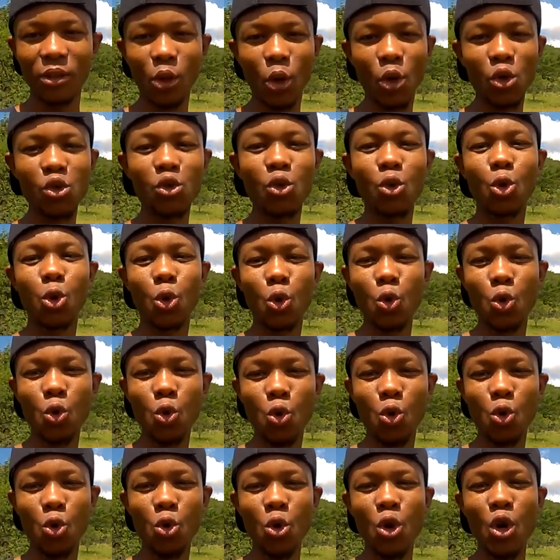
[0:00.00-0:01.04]
Those
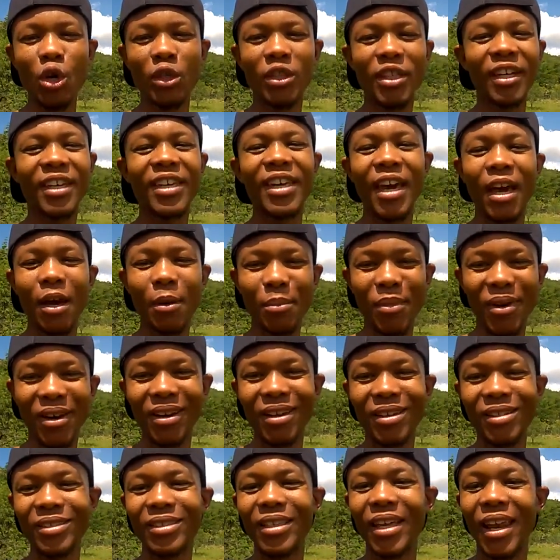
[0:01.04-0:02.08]
crew, the
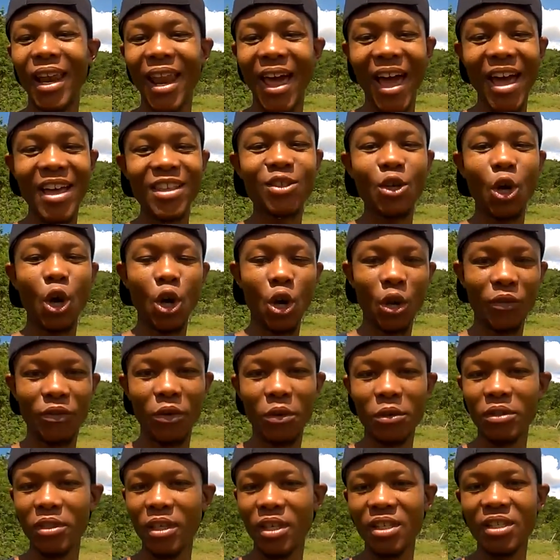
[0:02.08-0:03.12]
cameras, the lights, all of
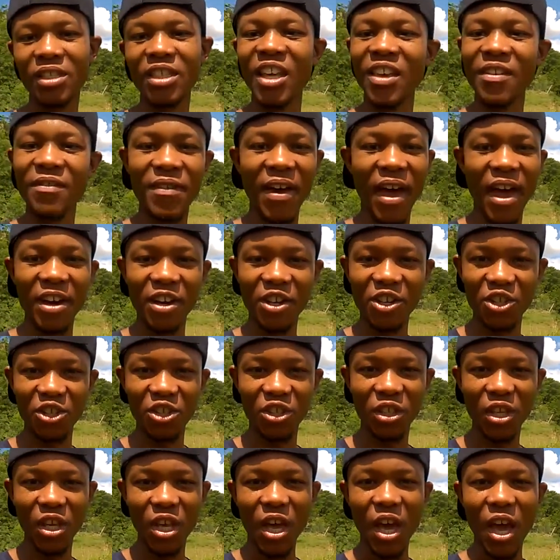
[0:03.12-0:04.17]
those things, they
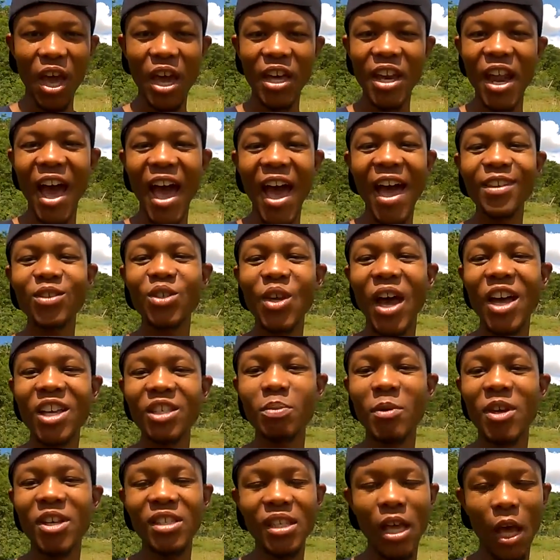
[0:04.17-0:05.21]
vanished. And I had to
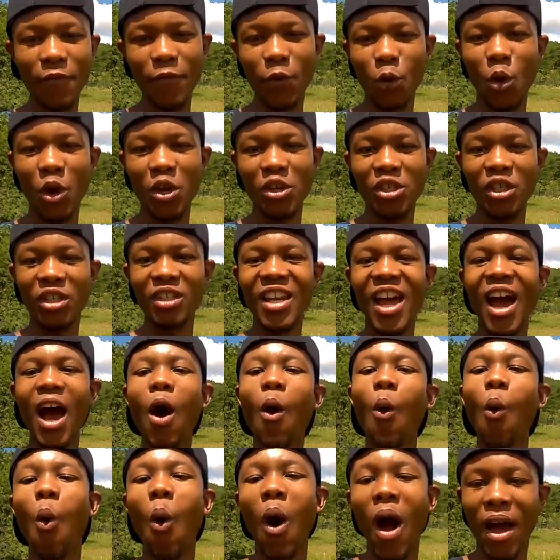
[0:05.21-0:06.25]
ask myself a question,
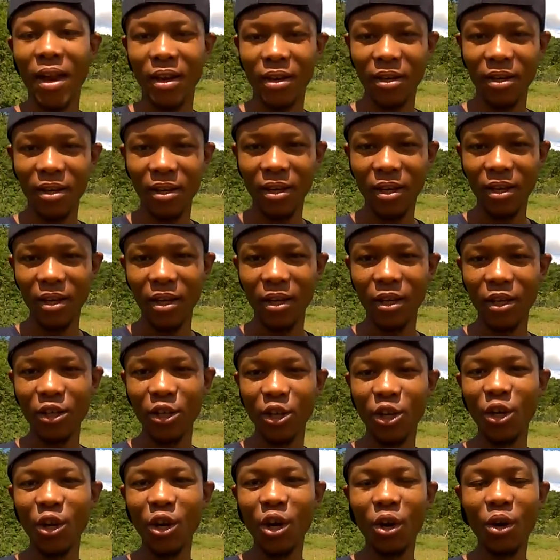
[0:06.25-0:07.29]
now what?
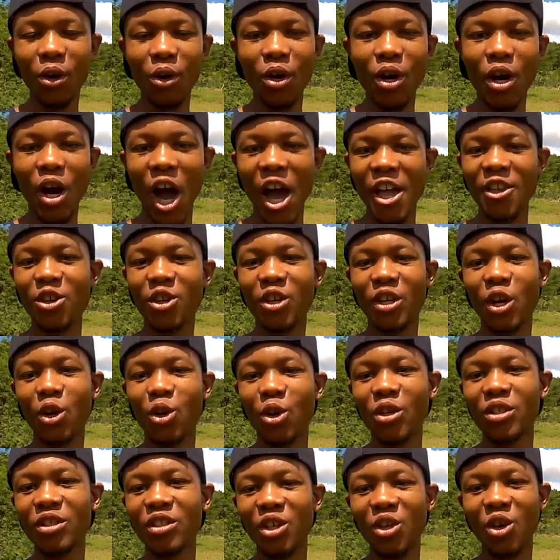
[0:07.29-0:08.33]
Are you gonna
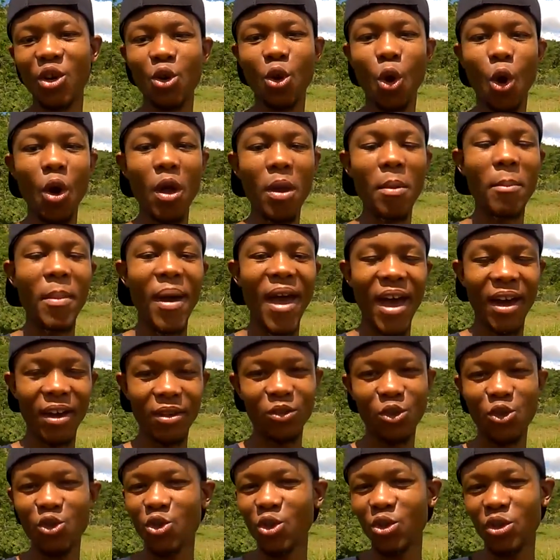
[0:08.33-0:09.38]
continue going
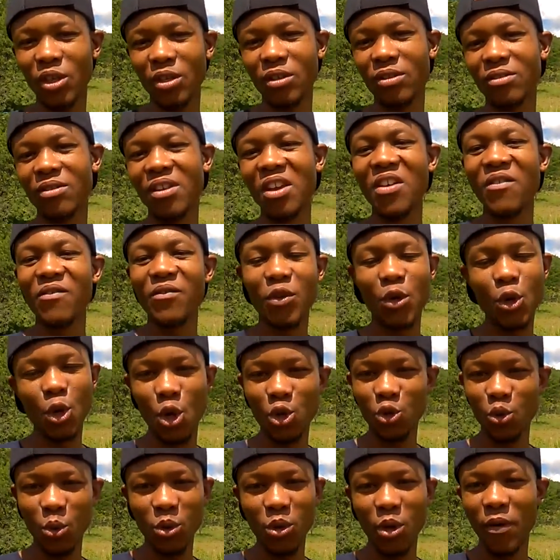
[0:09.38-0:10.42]
back to shooting
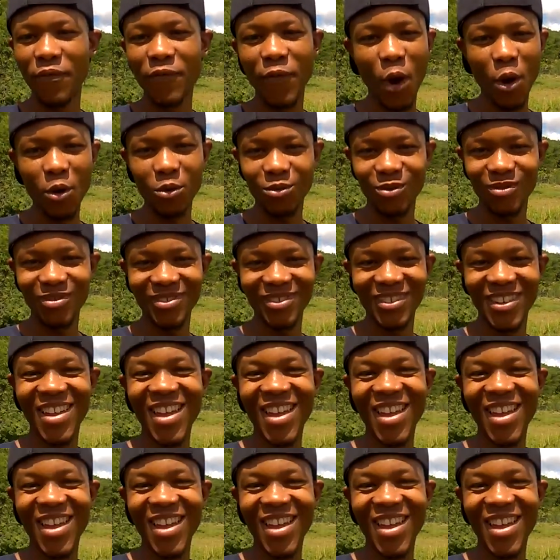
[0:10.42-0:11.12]
videos with your phone